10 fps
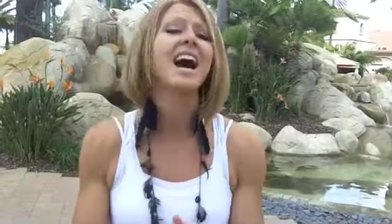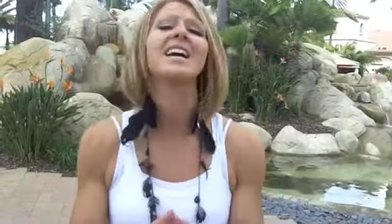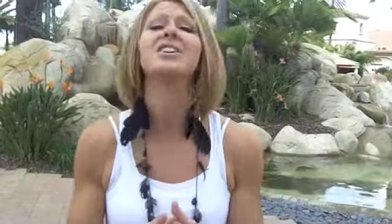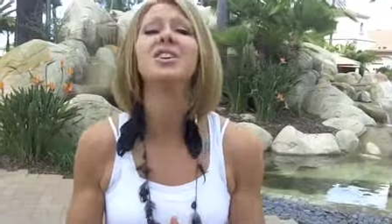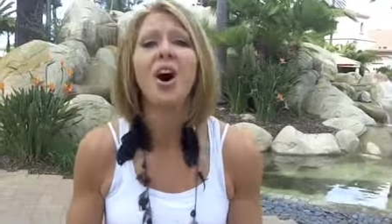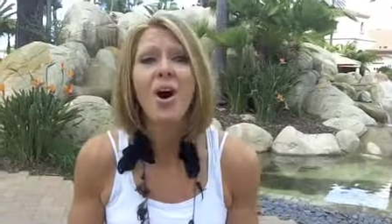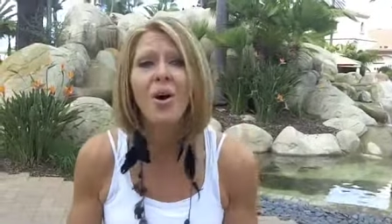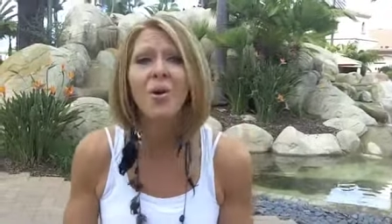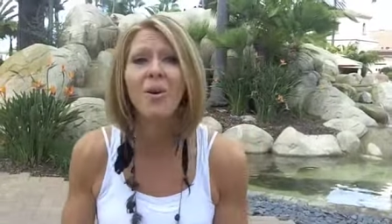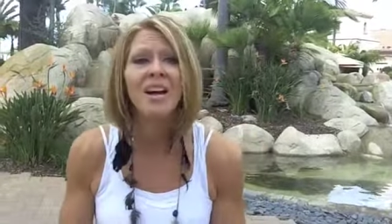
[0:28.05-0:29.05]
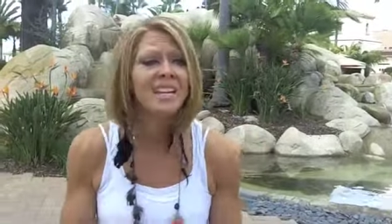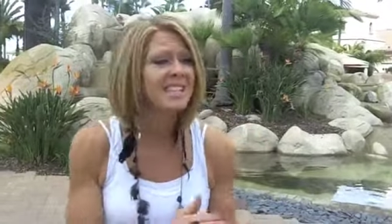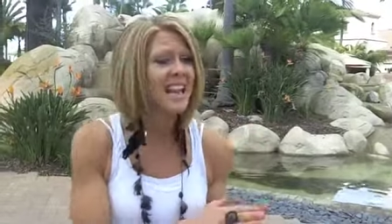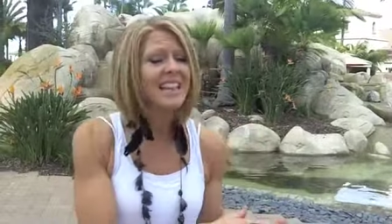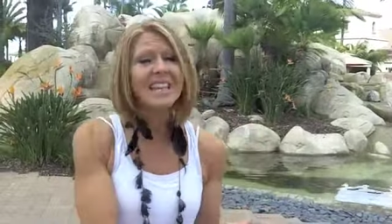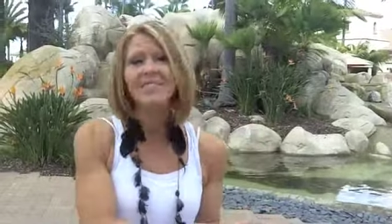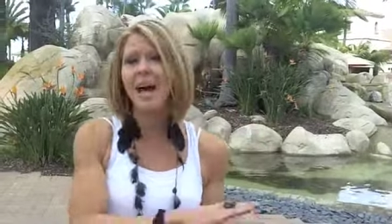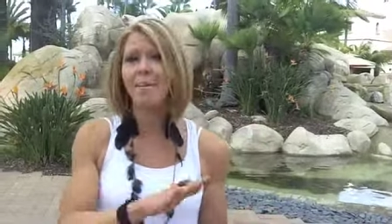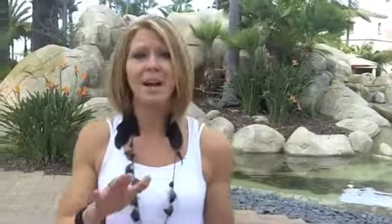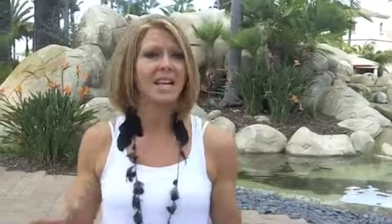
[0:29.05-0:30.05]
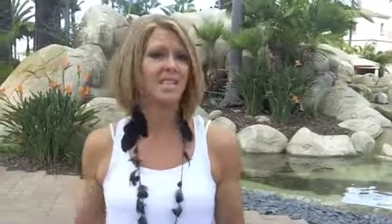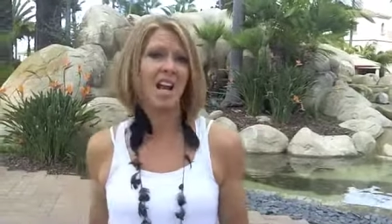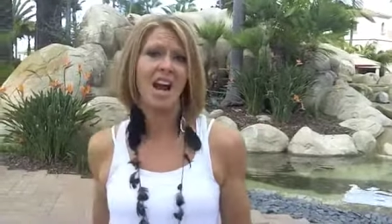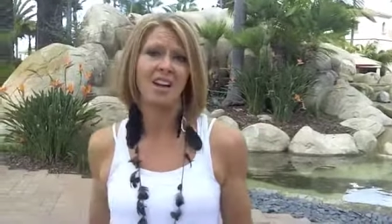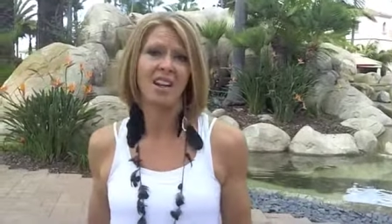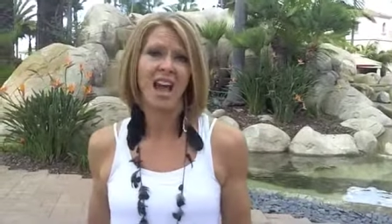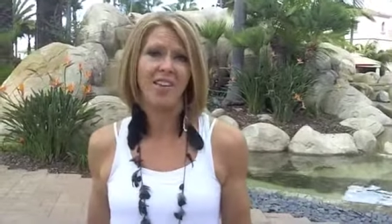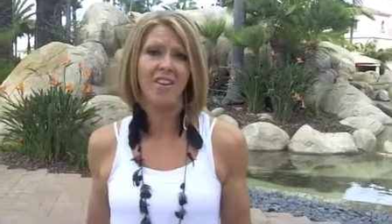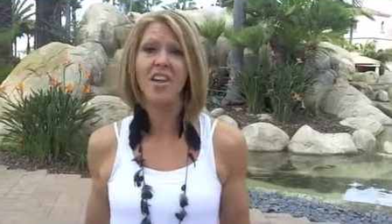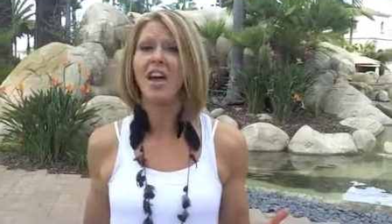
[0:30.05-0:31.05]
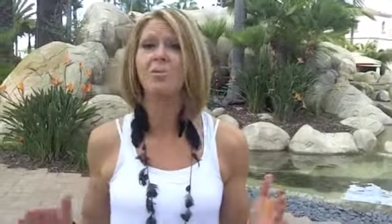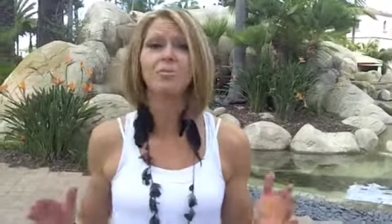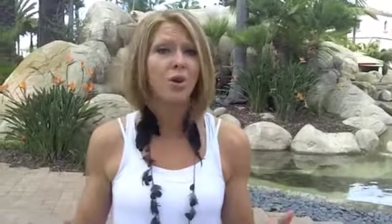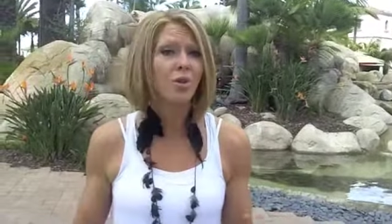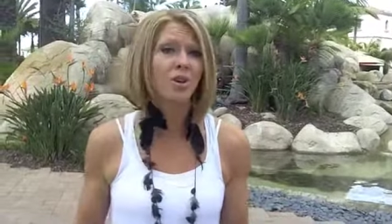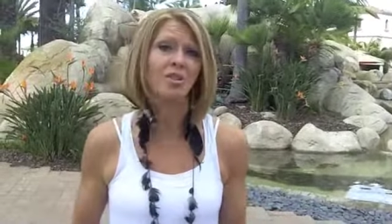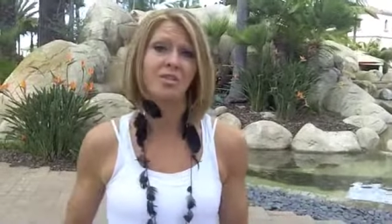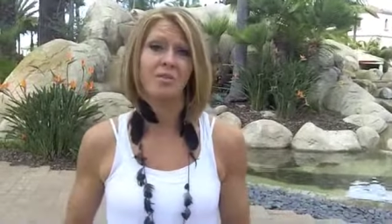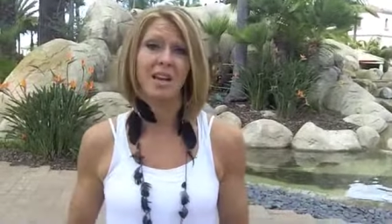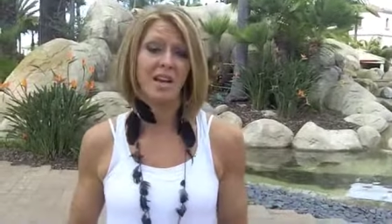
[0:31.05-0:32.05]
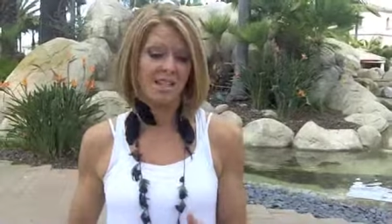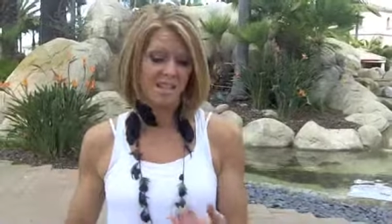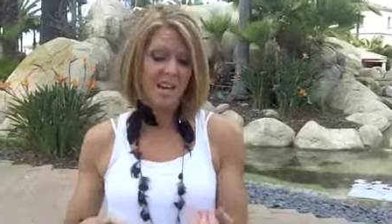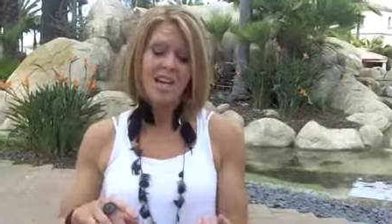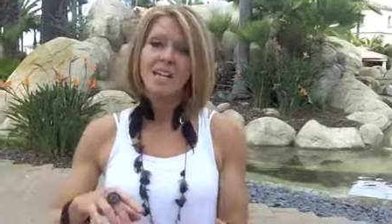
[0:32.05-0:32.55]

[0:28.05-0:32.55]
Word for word: I know because I lived that my entire life on that roller coaster weight loss,